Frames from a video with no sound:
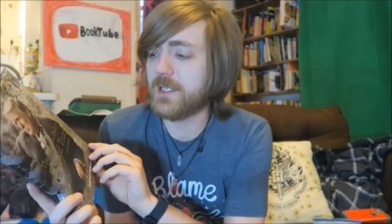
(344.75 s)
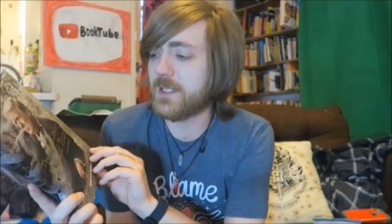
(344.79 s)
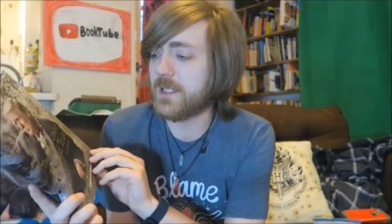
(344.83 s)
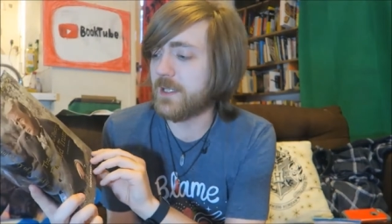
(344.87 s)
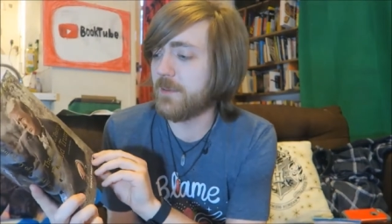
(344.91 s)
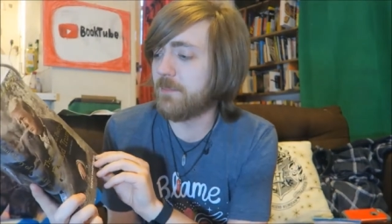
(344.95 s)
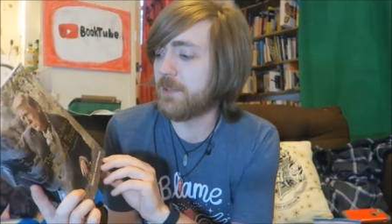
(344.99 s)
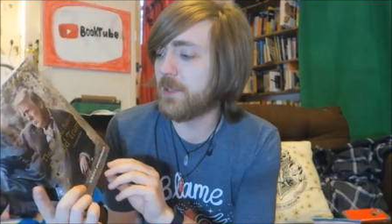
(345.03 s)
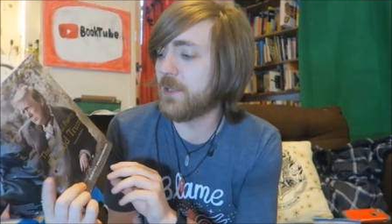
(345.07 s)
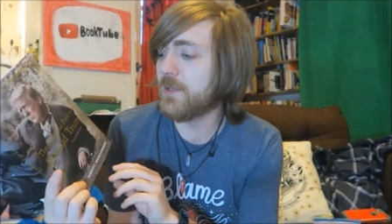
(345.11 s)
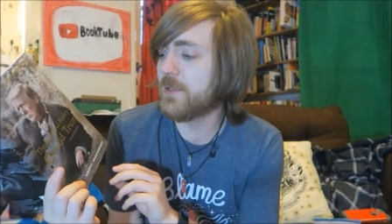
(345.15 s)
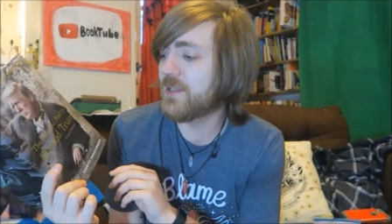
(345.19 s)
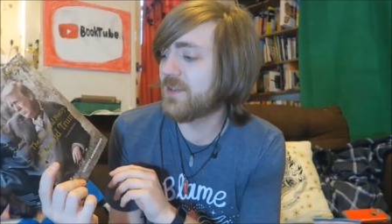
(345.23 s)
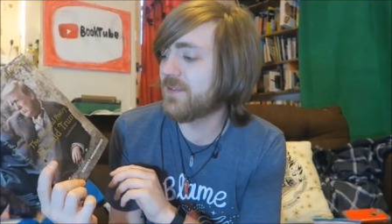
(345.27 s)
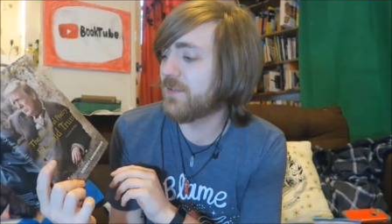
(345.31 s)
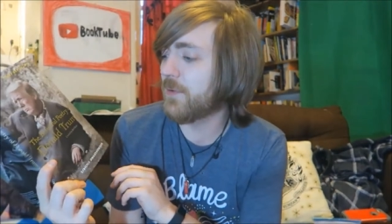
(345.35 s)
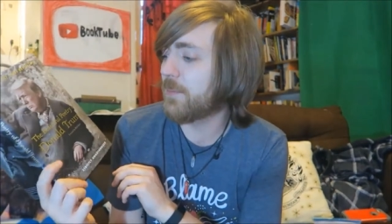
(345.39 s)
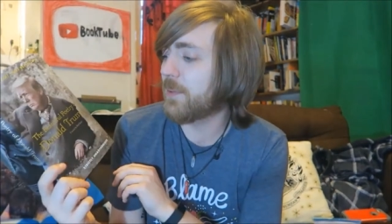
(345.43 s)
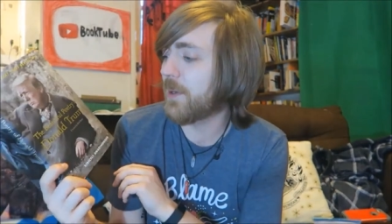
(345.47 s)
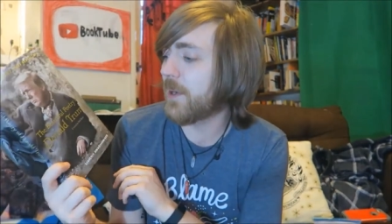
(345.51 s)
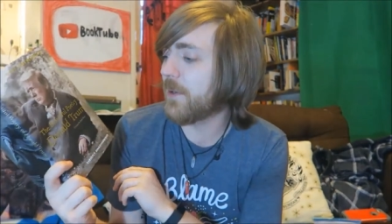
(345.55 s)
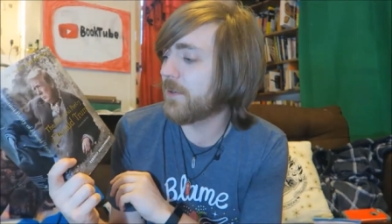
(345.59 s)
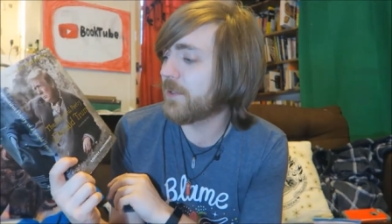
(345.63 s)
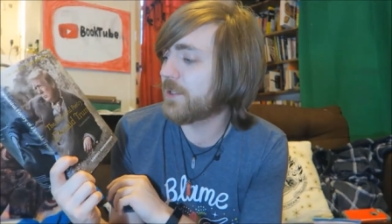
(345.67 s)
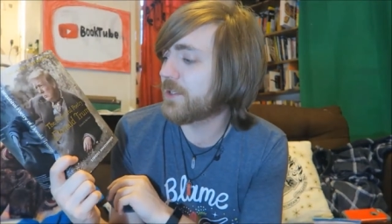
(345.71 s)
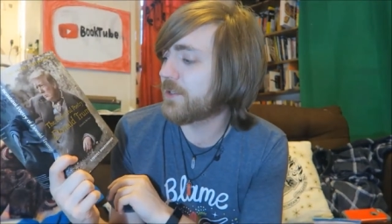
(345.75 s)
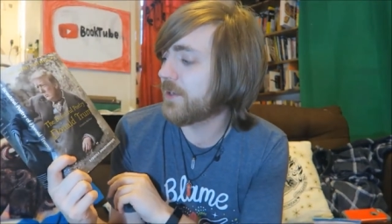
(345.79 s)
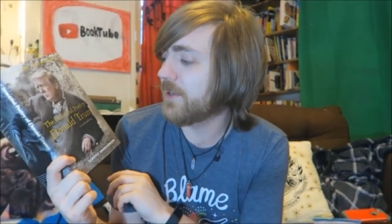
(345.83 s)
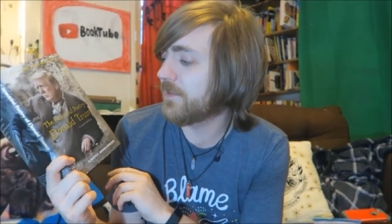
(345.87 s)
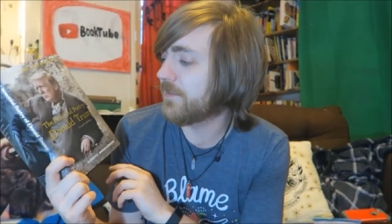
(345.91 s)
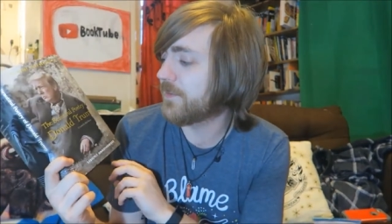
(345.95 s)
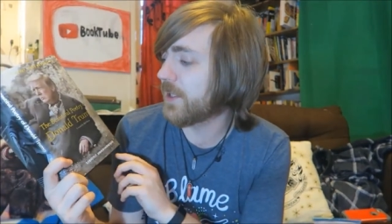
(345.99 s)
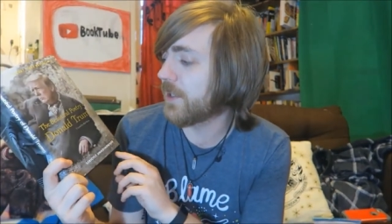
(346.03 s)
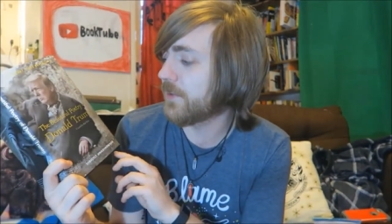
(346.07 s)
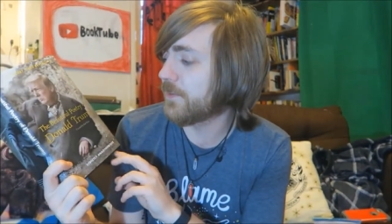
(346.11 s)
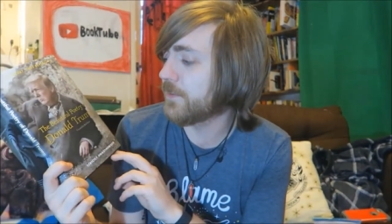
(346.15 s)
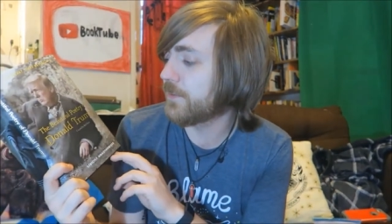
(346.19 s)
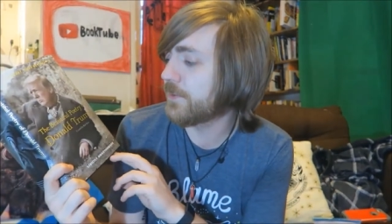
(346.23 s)
It's The Beautiful Poetry
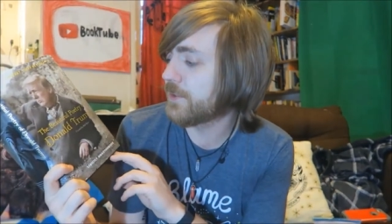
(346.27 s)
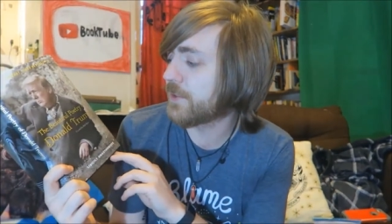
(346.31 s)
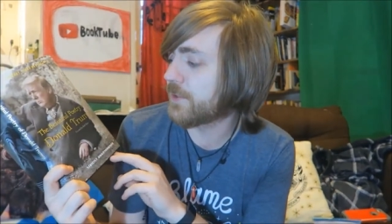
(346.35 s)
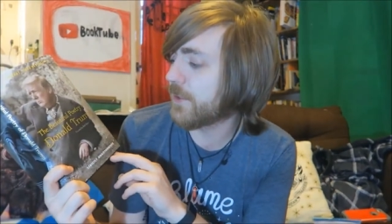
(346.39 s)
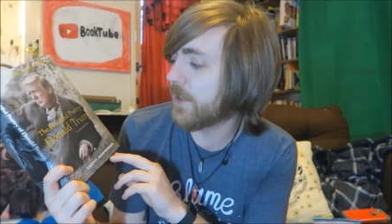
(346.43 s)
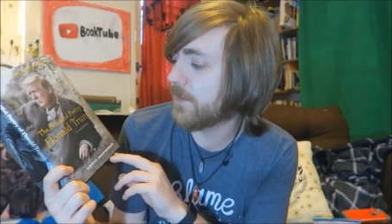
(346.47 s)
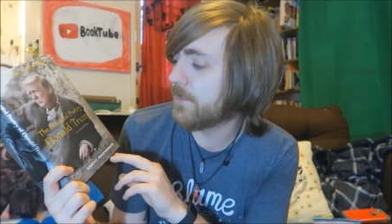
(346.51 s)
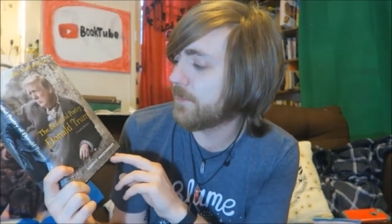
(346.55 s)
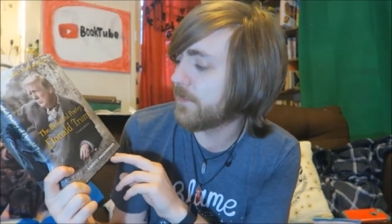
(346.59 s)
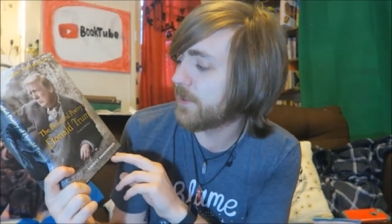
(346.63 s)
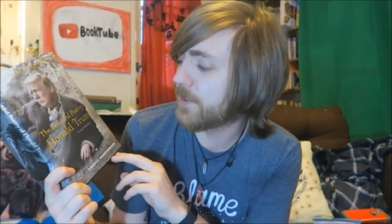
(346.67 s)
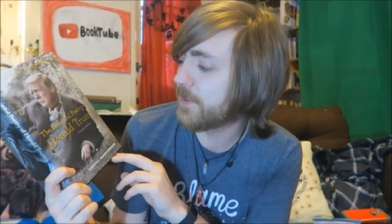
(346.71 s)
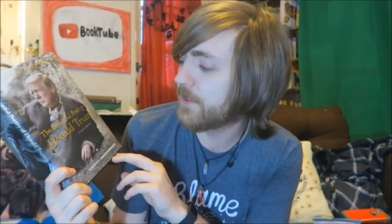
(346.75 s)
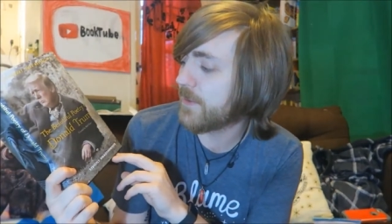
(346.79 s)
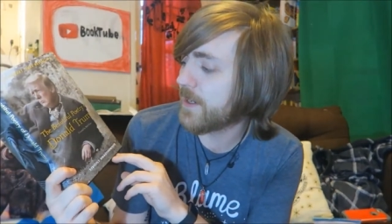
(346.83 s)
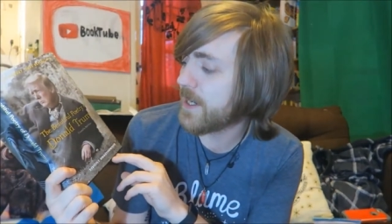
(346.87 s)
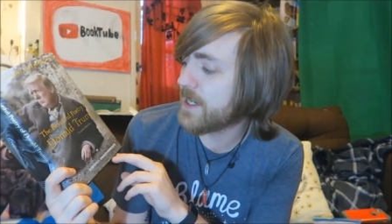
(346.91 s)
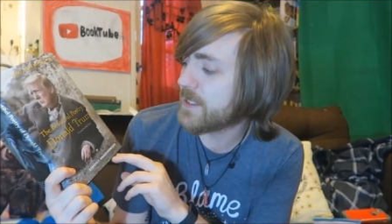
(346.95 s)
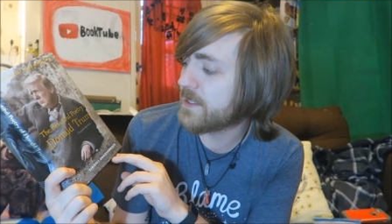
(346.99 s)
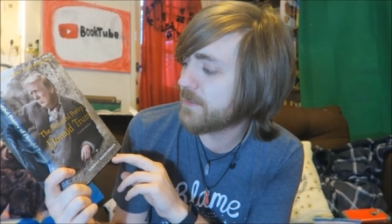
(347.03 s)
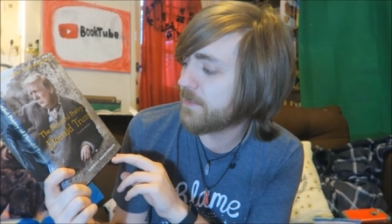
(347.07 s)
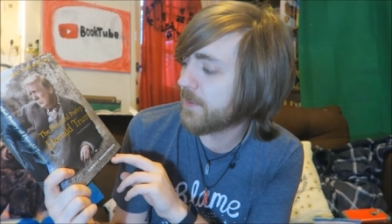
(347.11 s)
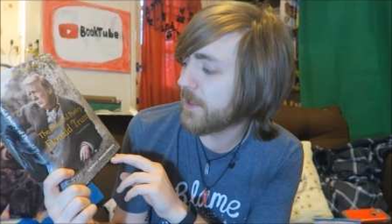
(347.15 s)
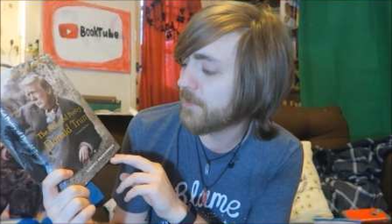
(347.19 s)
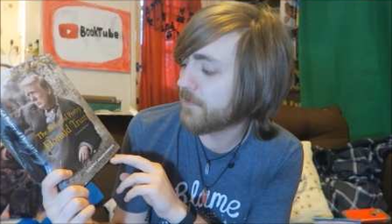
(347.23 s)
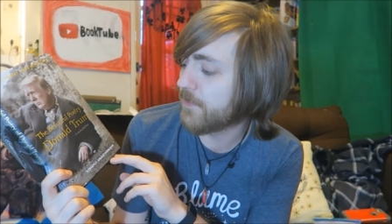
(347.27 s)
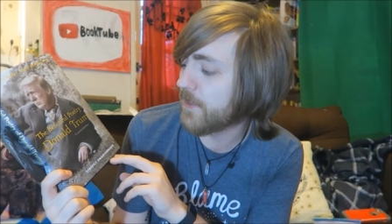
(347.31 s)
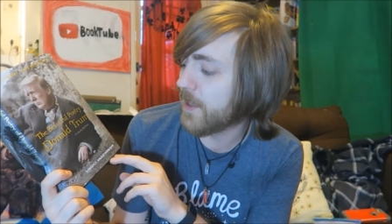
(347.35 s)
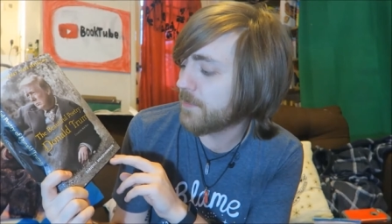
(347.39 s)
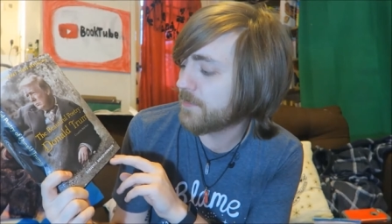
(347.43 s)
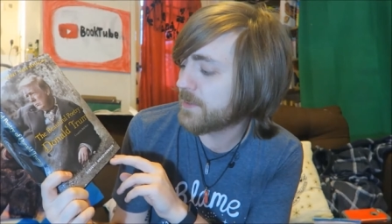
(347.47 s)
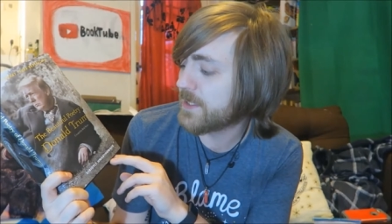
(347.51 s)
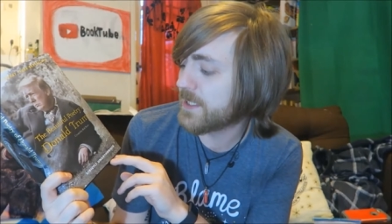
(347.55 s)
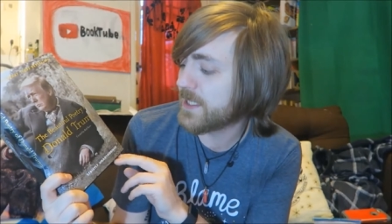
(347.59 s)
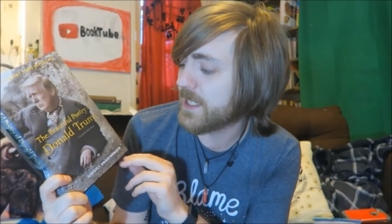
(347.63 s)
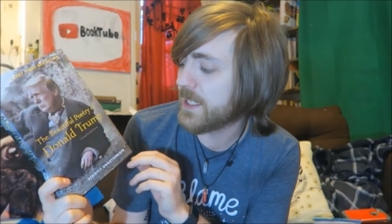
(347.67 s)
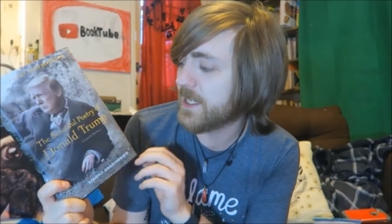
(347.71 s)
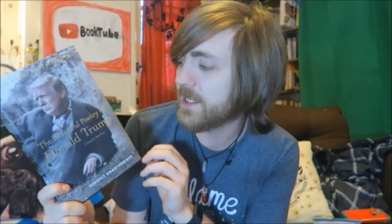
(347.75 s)
of Donald Trump, created by
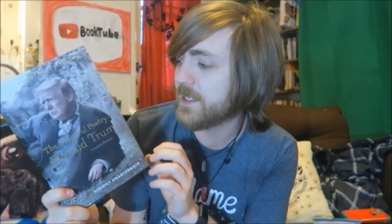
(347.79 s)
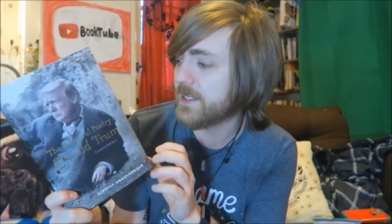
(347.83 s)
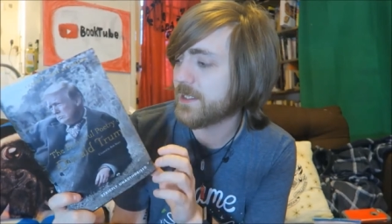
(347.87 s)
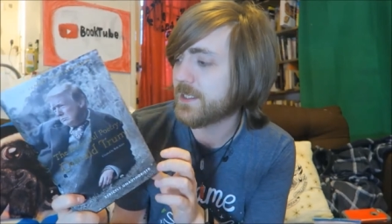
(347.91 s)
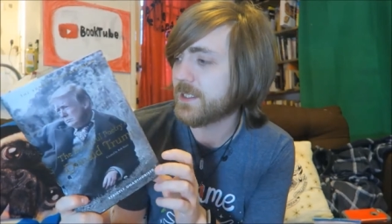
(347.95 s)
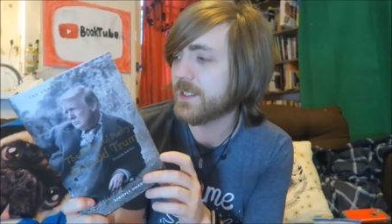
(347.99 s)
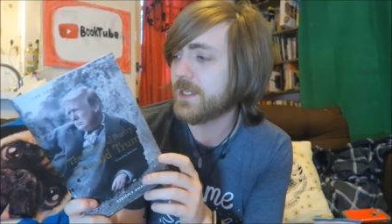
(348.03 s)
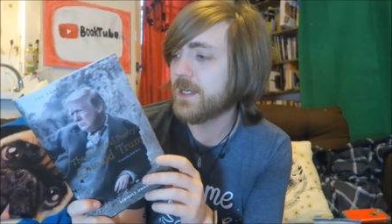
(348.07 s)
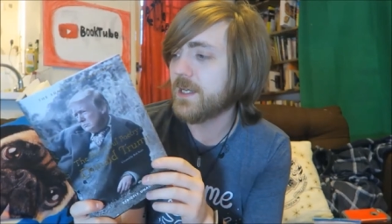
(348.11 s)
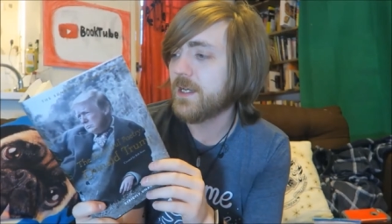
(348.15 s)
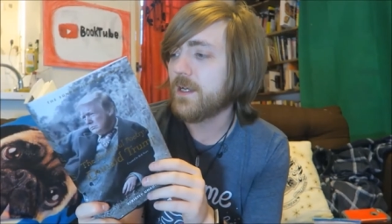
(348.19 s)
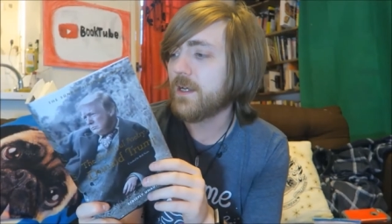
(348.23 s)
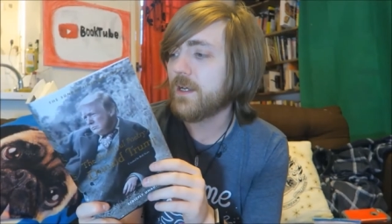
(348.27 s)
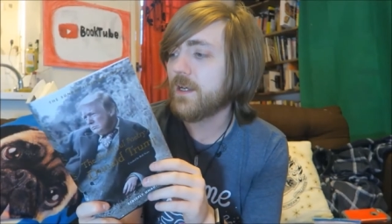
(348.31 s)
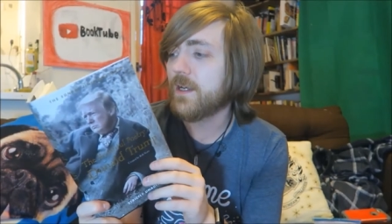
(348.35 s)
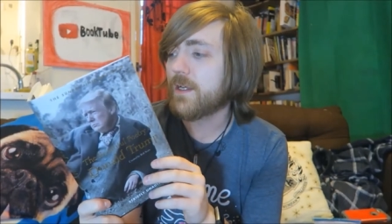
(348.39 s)
Rob Sears.